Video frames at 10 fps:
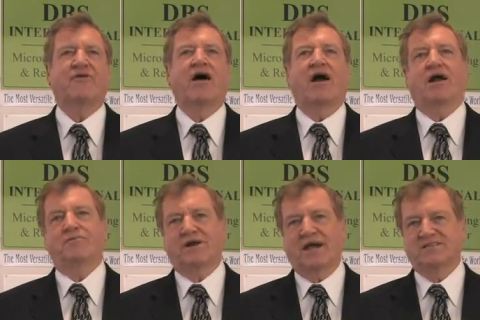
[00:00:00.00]

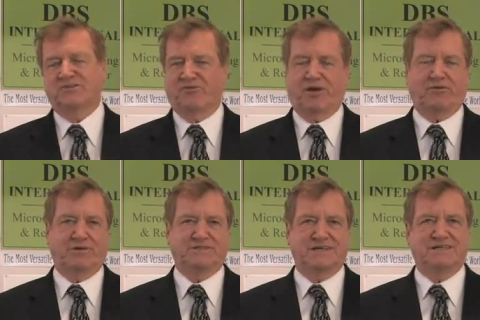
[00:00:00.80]
harmonized
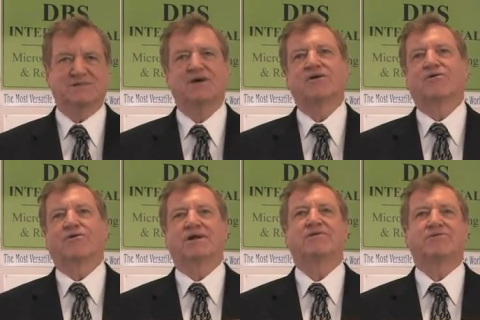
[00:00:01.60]
frequencies
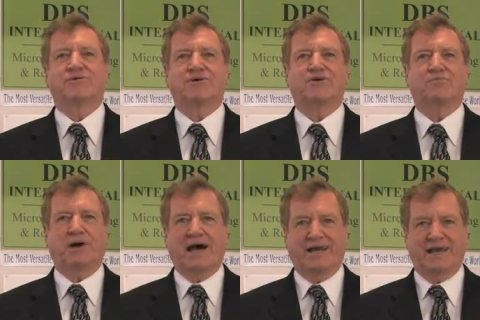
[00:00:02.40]
going through your
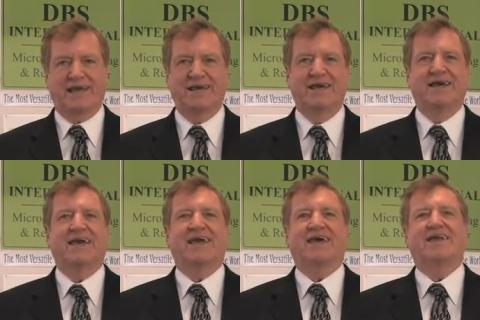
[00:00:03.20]
body,
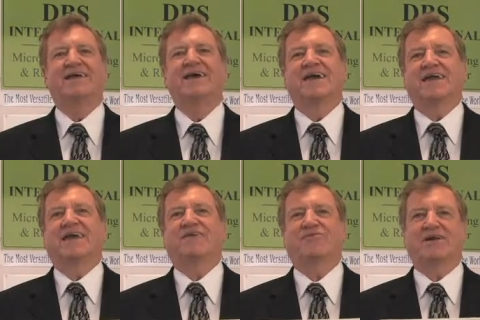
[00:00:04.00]
and it
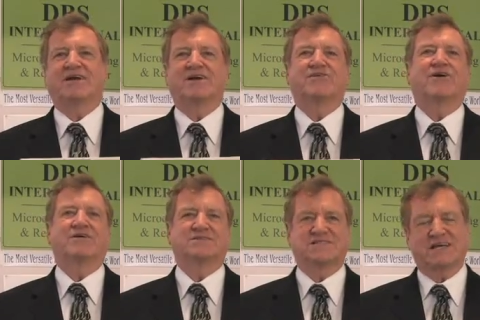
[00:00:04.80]
even can
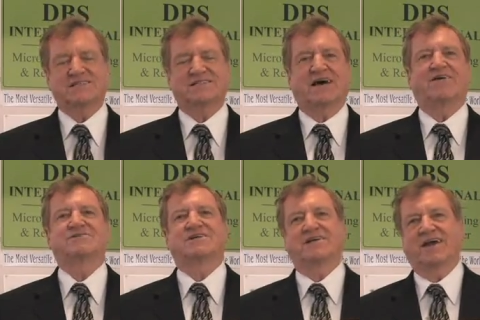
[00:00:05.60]
turn sick
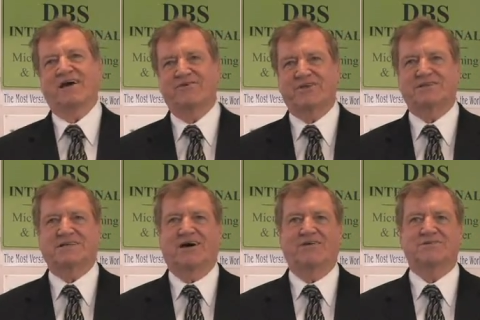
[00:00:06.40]
cells into healthy
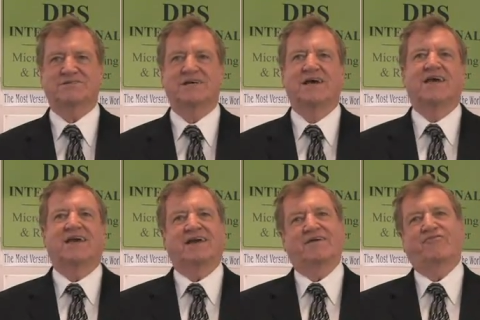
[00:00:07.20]
cells.
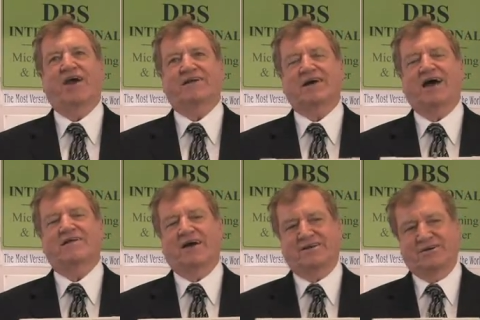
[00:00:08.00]
And in fact, I
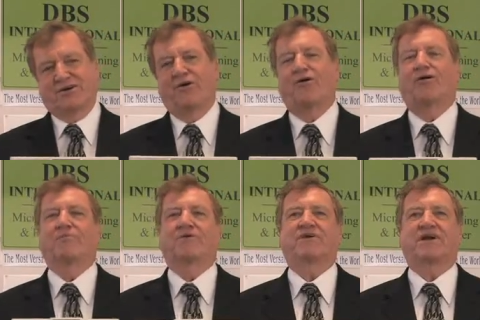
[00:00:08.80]
like to go home
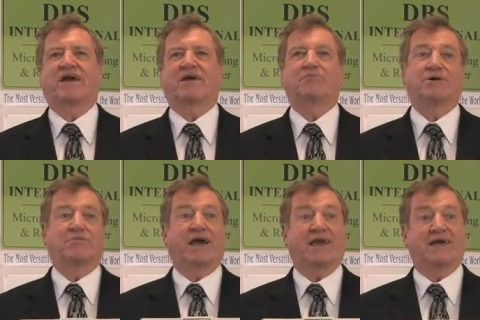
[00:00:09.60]
every day and I put
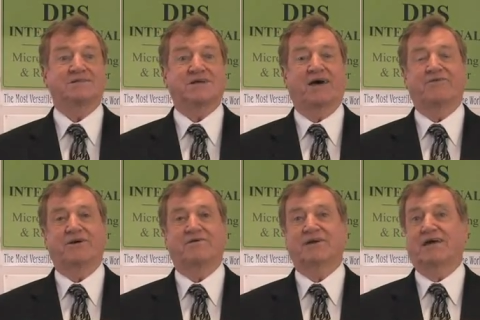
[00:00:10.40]
my hands on
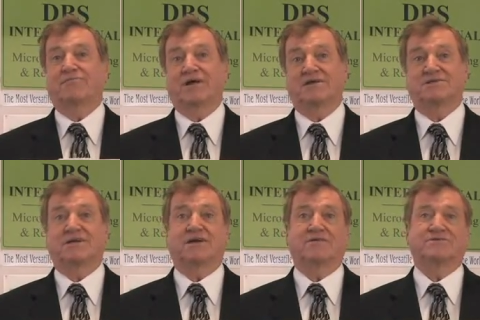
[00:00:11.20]
there 10 minutes and
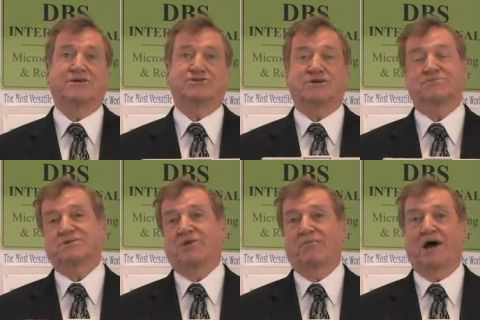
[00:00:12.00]
kills the germs
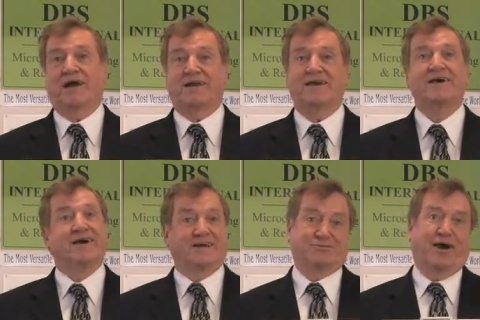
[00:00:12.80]
in my body.
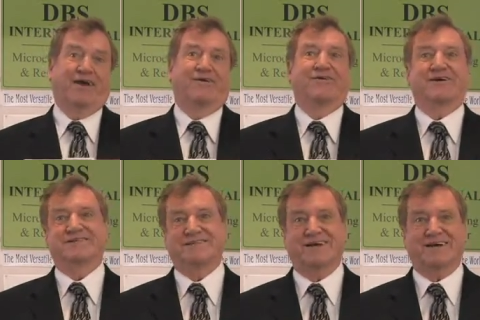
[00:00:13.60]
That's why I don't get
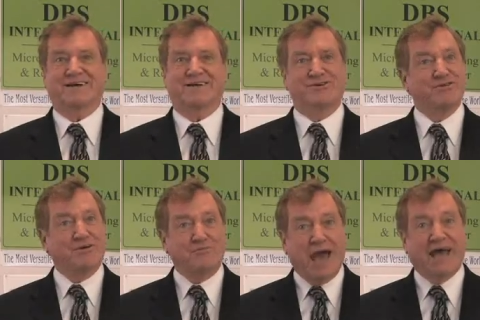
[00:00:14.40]
sick. Can you
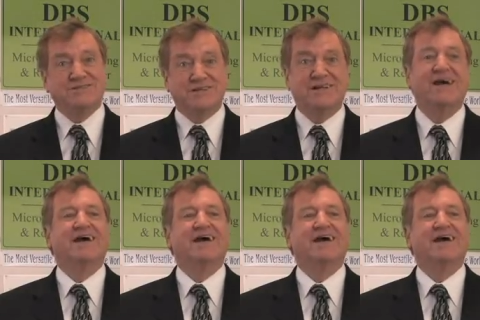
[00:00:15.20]
imagine